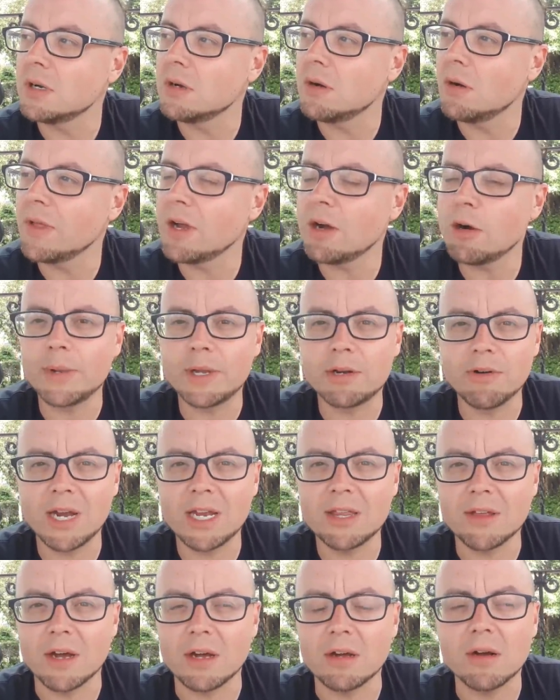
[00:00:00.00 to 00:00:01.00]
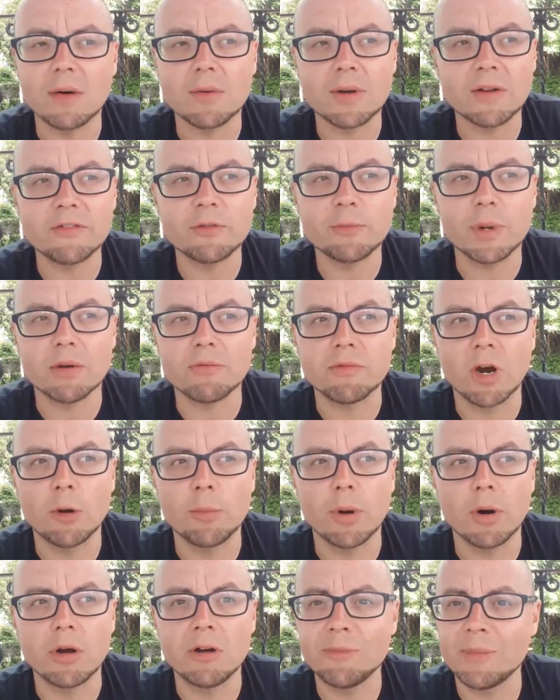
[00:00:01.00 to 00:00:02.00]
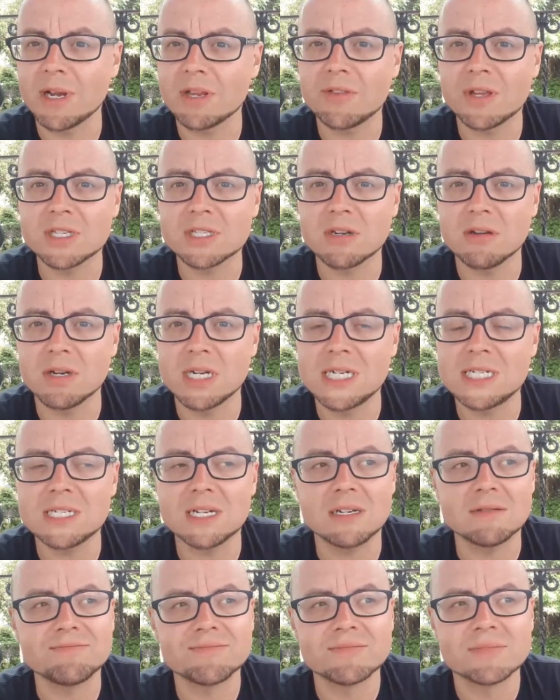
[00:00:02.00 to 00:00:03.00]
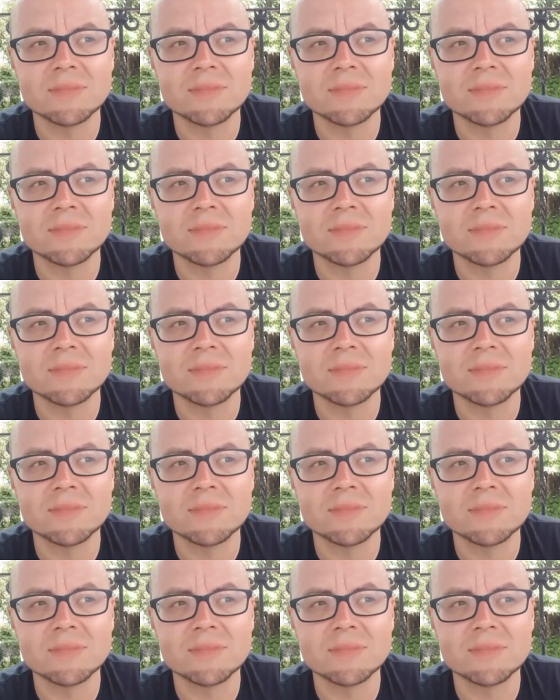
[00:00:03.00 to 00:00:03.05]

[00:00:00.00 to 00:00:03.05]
Well, that would be great though. I would love to be a robot. It would make things a lot easier.